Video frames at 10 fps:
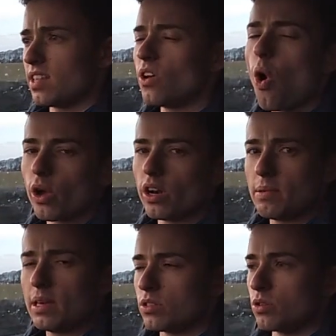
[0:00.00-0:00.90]
They're not going to
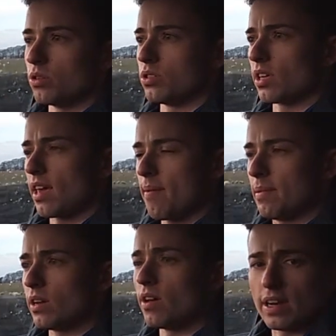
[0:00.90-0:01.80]
be as good as the
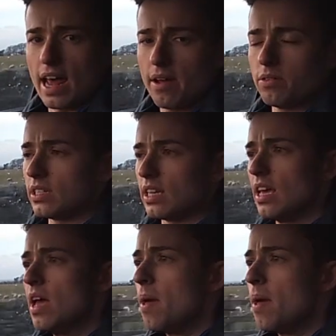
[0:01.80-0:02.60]
cabin of an Audi,